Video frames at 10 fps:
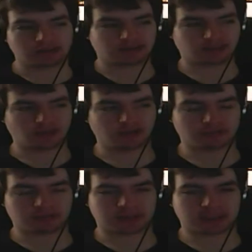
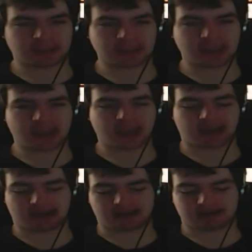So,
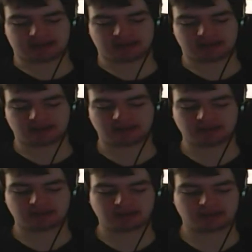yeah.
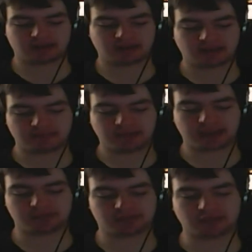
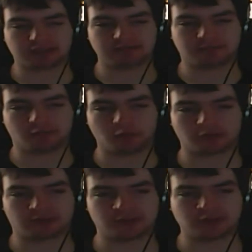Man, I was looking
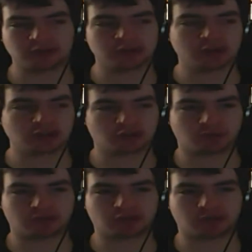forward to,
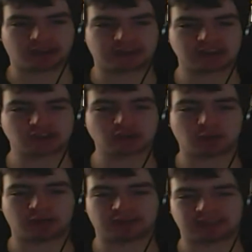to returning. I kid you
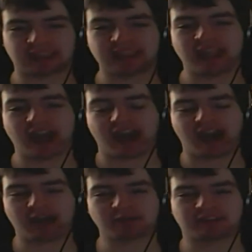not when I say
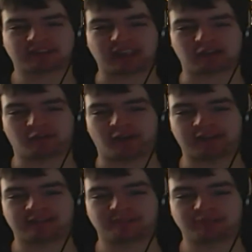I would
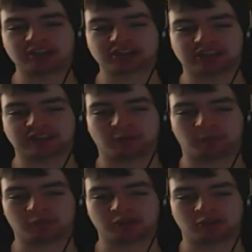sacrifice Bleach and
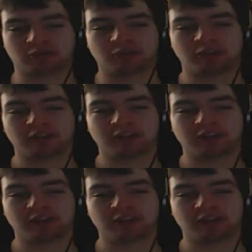Naruto.